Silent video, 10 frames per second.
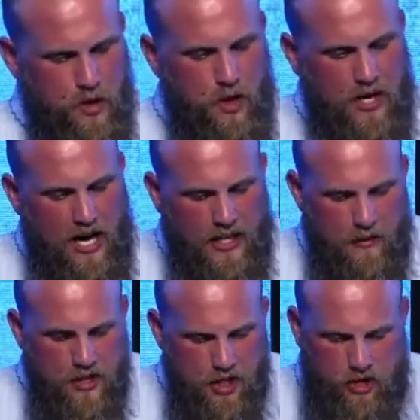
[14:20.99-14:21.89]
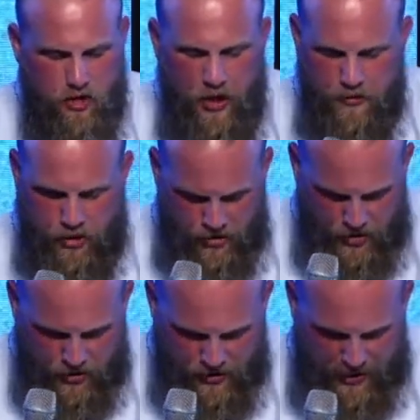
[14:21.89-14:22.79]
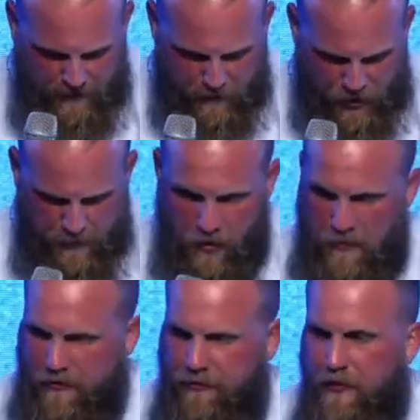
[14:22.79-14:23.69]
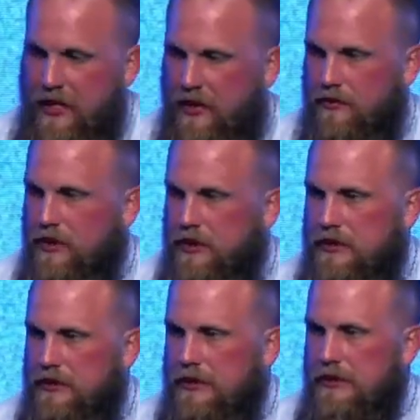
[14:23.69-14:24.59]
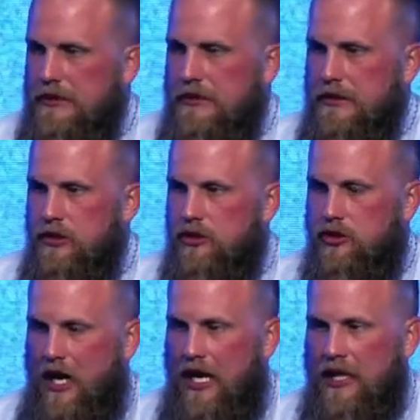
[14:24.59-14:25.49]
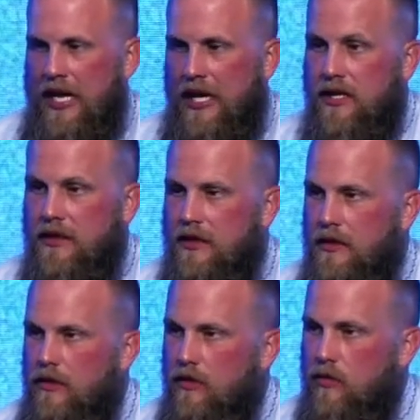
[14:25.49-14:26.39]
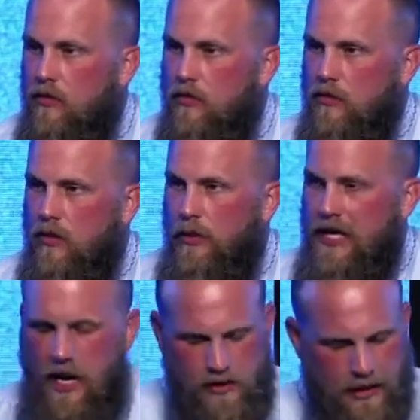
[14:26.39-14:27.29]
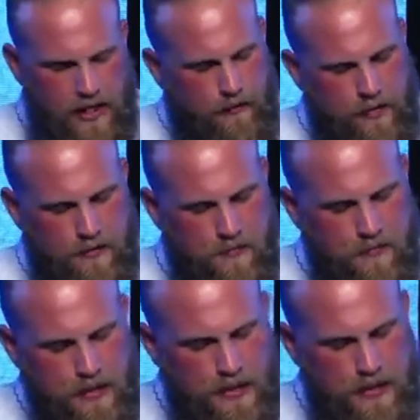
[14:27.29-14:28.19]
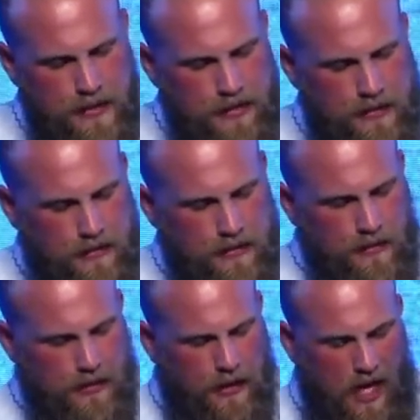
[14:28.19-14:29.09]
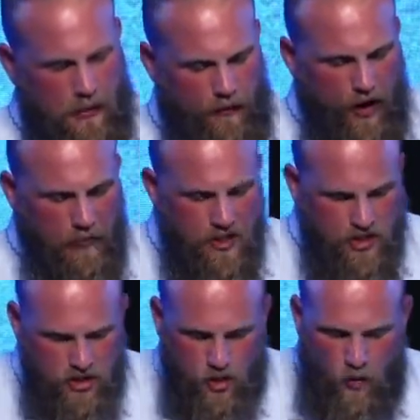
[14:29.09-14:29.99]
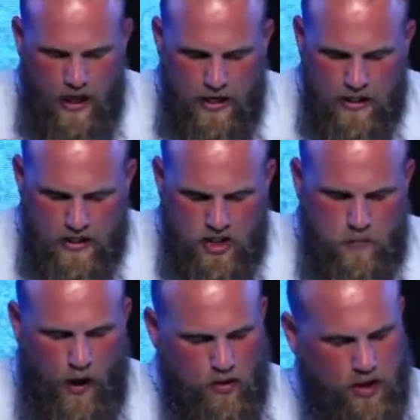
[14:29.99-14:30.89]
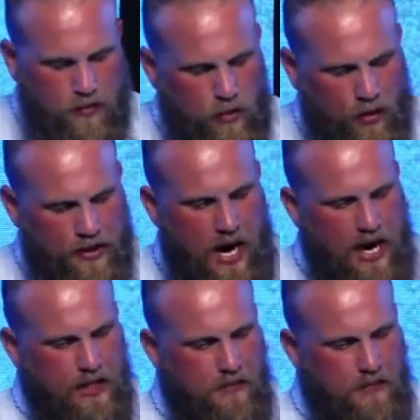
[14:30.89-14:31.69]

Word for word: You know, God gave me this scripture as soon as I really put my feet on the dry land and where we now live. And I got my family situated, and He spoke to me one night.